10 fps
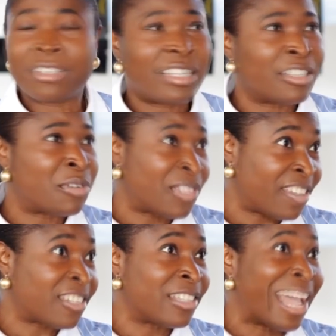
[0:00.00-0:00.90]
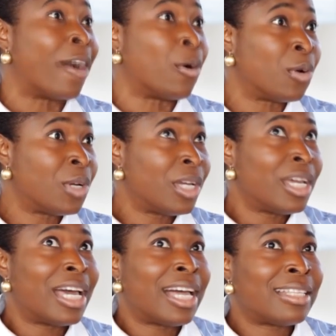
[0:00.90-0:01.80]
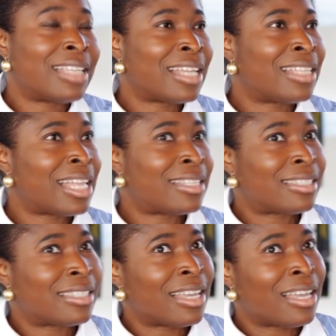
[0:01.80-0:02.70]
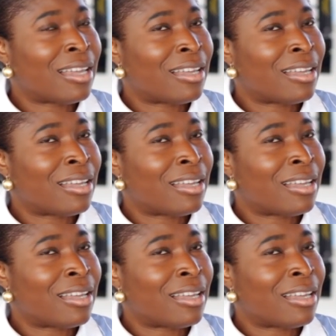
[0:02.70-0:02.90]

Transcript: actually in a recession now, and that's.